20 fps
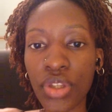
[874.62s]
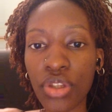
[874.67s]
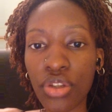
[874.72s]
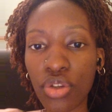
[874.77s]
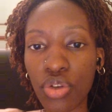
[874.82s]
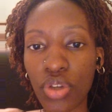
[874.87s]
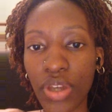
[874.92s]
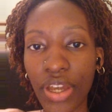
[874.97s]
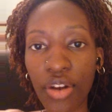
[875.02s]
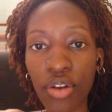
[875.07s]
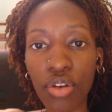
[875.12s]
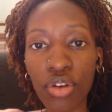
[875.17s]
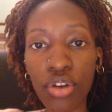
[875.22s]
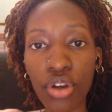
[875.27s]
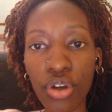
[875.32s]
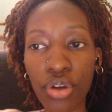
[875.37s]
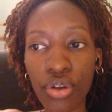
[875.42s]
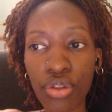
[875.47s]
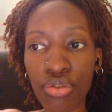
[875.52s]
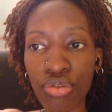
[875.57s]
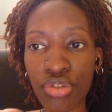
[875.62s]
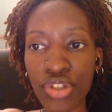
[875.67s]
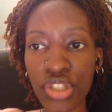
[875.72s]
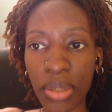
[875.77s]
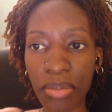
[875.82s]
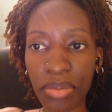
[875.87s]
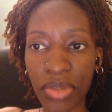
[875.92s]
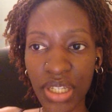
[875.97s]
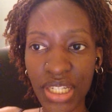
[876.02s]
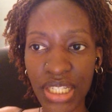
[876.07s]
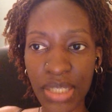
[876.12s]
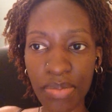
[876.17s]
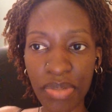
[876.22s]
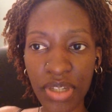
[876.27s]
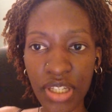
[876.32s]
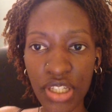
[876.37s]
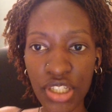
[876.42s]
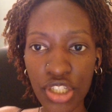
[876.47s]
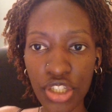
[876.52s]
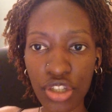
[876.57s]
you cannot go through something as
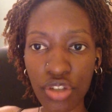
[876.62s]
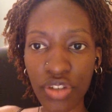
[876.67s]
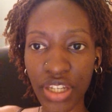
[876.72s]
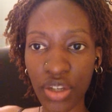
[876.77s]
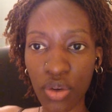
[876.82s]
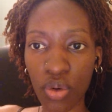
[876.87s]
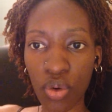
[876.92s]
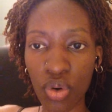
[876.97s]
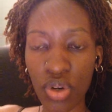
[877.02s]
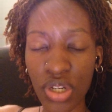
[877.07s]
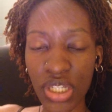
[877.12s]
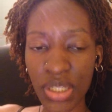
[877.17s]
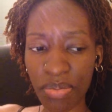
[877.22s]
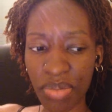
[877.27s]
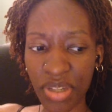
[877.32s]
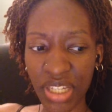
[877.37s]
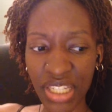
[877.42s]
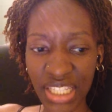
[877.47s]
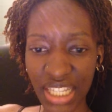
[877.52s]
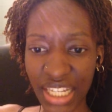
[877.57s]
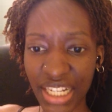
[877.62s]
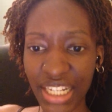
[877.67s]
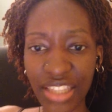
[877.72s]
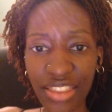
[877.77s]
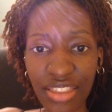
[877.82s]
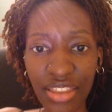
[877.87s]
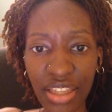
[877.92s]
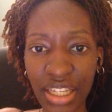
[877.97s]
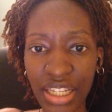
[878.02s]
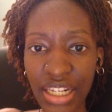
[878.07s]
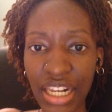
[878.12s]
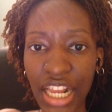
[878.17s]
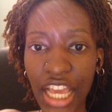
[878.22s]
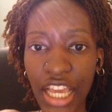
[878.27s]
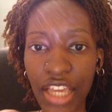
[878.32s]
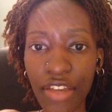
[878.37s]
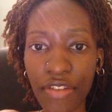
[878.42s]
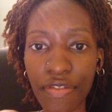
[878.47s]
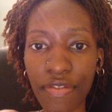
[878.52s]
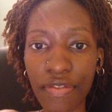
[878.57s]
big as uni or as big as anything in
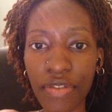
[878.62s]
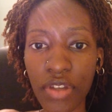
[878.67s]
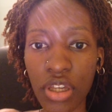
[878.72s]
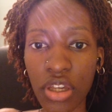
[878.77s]
life